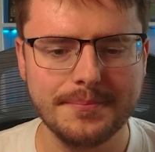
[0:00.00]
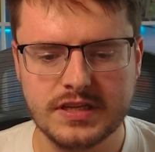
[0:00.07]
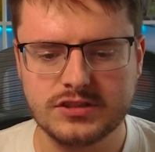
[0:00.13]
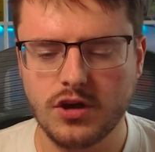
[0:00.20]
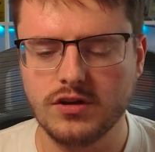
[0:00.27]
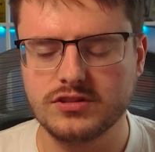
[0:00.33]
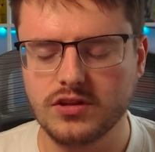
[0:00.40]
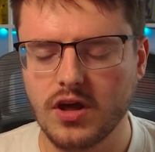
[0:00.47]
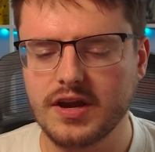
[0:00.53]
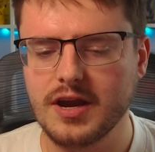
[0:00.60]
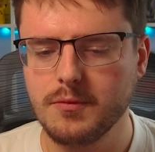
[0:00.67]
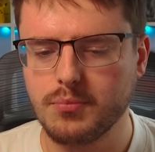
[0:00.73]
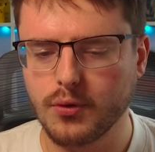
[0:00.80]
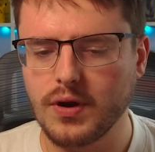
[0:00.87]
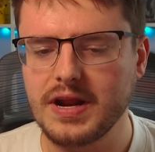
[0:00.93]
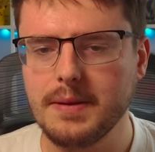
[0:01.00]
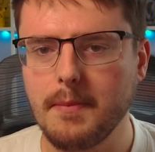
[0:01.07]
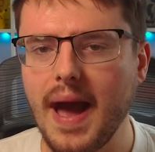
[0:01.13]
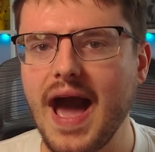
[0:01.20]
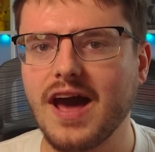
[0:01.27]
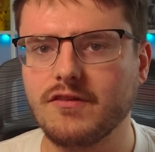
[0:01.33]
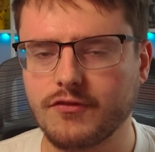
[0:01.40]
So it's looking pretty
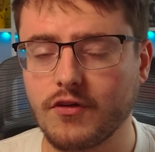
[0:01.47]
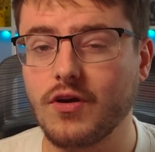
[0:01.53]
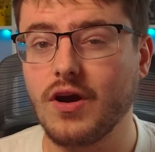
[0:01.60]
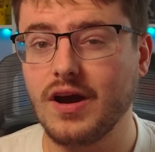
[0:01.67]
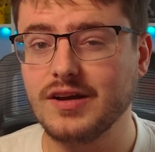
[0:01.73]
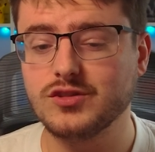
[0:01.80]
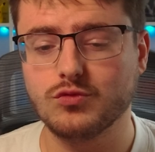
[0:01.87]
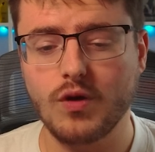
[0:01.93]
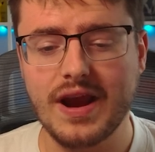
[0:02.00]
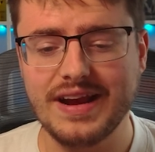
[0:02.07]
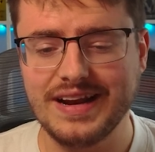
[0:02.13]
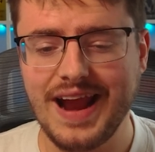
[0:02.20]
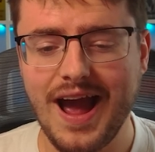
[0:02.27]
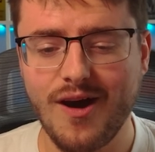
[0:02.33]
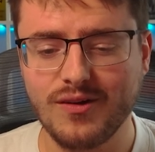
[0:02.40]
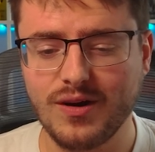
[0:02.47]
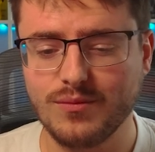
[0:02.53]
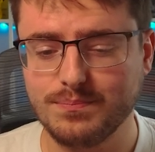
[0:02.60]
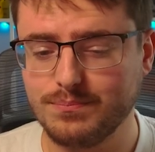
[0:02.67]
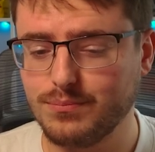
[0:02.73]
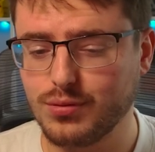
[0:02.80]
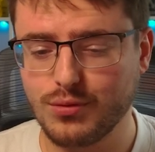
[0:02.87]
bad for us right now, and
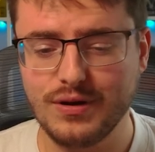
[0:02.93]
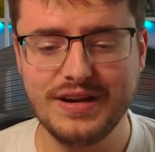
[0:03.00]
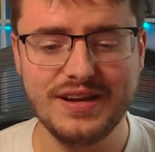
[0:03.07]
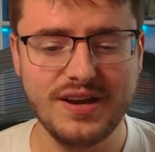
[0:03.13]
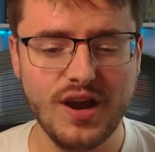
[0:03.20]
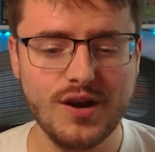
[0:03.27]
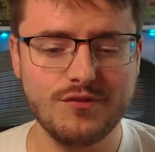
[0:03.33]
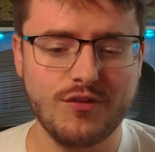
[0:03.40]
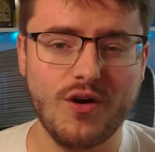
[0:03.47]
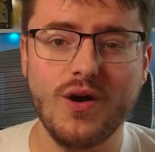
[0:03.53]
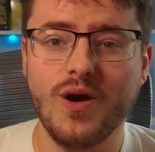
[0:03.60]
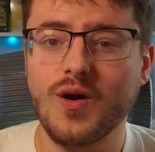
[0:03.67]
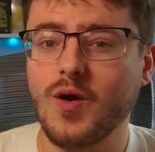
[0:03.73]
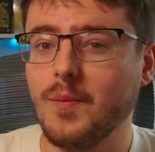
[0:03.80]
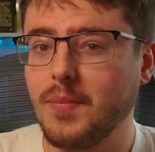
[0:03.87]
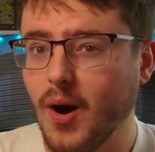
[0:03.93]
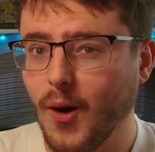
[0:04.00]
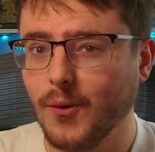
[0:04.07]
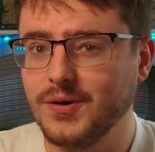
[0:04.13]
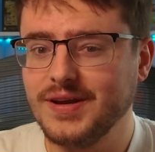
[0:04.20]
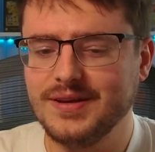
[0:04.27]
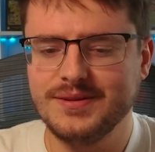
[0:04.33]
pretty good for our
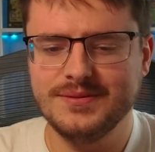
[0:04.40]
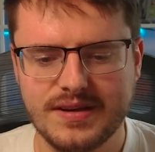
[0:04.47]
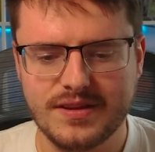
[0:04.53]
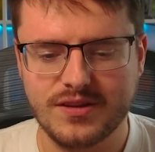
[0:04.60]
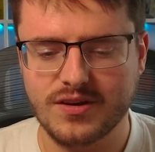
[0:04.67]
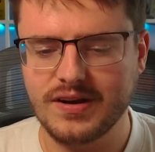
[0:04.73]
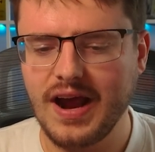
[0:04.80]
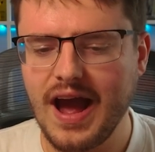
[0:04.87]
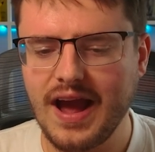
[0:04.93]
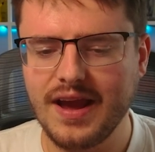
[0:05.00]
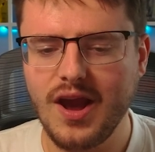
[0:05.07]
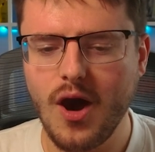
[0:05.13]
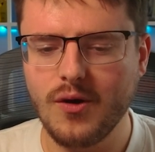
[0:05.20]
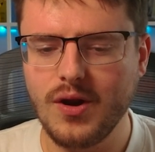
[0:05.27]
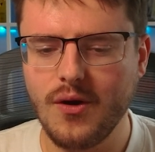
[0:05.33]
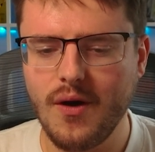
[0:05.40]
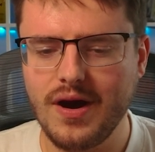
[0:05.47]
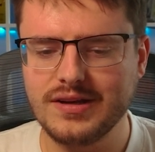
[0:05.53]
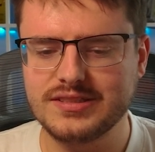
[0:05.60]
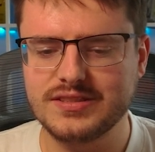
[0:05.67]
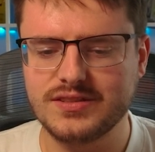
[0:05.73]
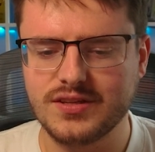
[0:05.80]
opponent. They're gonna Iono
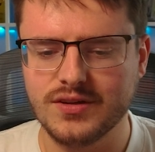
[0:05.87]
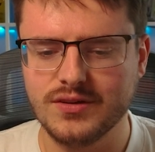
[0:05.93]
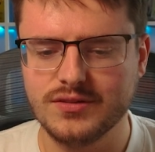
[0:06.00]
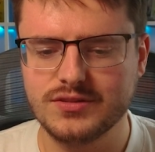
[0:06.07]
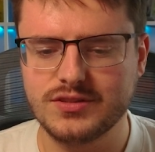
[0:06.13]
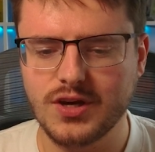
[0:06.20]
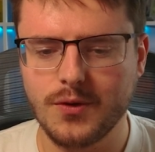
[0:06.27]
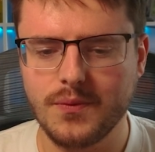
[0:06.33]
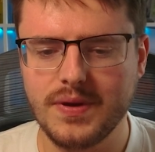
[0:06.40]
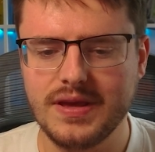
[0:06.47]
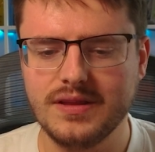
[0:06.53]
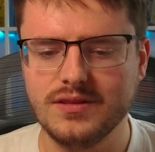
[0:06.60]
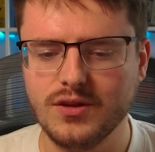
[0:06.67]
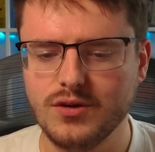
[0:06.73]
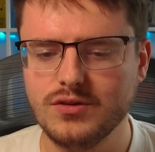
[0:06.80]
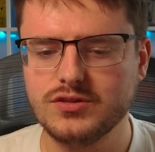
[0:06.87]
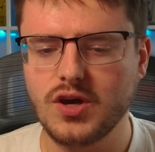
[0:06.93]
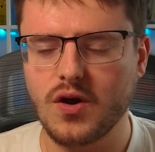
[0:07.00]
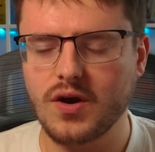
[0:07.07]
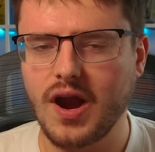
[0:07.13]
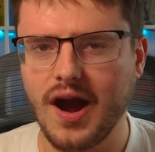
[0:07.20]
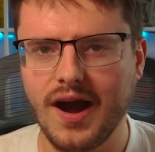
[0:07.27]
us too, so we lose
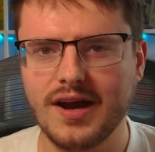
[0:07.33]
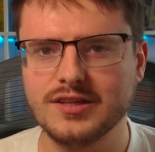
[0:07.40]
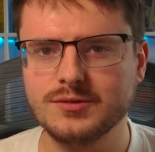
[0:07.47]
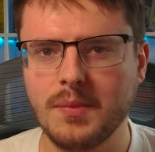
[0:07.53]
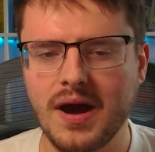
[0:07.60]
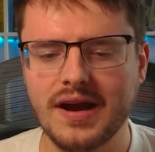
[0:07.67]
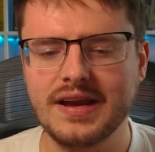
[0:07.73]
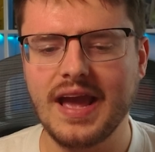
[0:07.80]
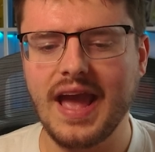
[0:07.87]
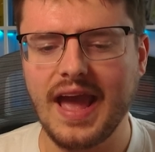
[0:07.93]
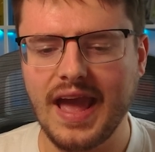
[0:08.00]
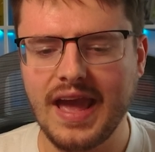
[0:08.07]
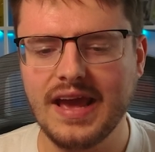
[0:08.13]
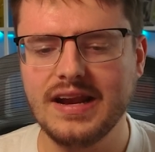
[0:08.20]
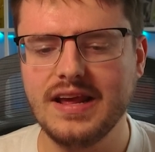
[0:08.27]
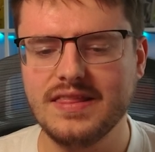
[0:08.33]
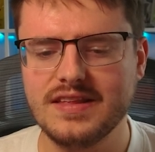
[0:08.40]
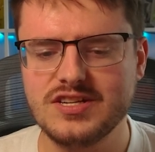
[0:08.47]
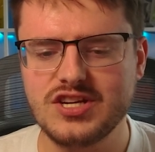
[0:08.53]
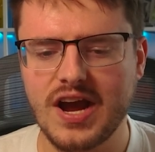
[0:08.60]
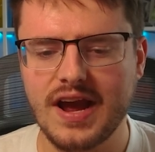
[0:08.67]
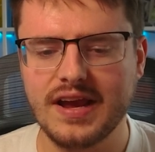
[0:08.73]
our Cosmog and the
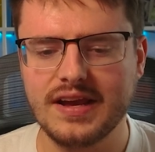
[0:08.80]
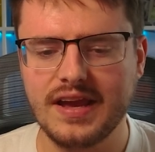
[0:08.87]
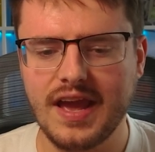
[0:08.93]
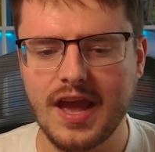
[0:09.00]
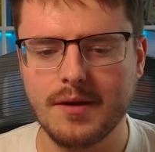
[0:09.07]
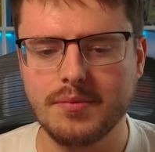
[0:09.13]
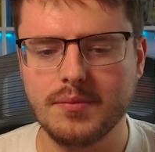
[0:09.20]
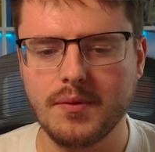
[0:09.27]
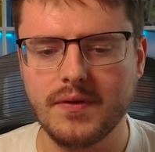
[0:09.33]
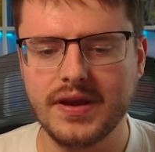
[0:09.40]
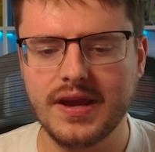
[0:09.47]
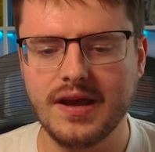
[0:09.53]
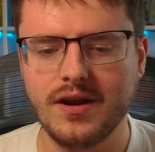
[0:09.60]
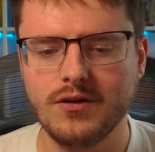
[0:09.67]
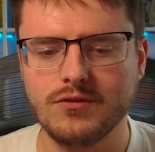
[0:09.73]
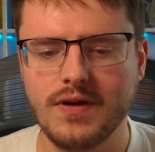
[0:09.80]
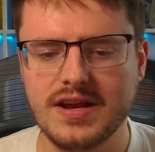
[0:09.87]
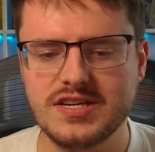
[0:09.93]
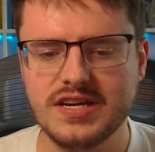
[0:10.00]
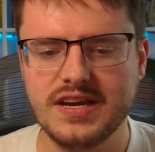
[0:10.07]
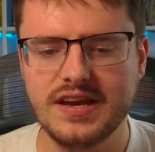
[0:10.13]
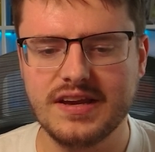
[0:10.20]
Giant Cape, but we get a
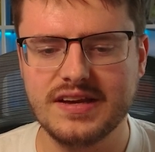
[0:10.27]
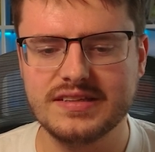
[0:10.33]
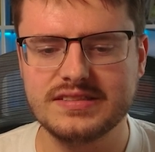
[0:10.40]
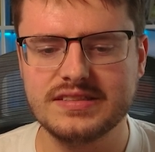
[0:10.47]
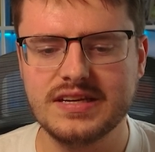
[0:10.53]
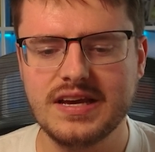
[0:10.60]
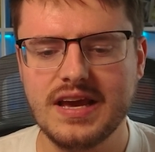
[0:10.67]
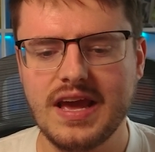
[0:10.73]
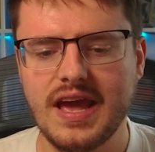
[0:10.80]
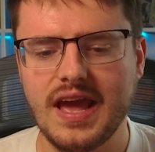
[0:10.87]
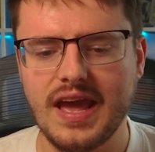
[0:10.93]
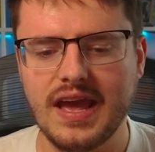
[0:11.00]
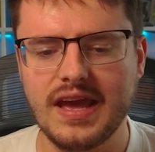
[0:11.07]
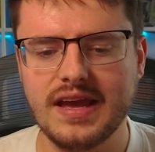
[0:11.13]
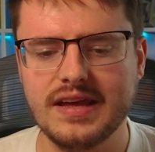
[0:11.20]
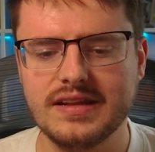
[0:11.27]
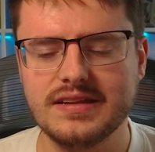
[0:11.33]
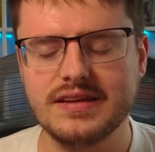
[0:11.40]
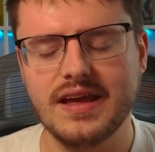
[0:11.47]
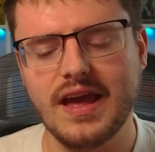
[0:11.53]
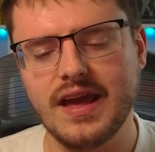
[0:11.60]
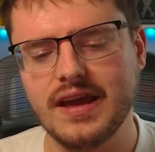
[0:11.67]
Regigigas and
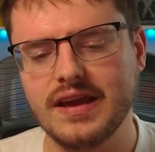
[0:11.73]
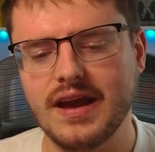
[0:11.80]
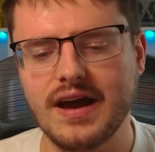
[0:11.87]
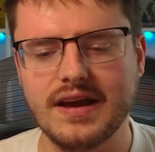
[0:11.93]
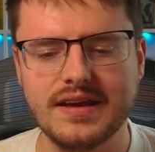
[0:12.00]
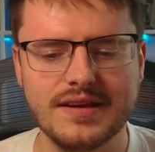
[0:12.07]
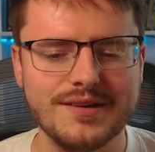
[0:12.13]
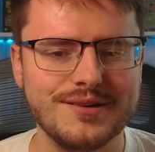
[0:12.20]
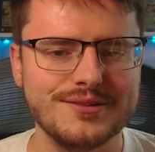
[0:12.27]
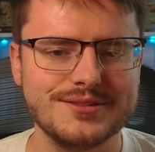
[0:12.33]
a heal.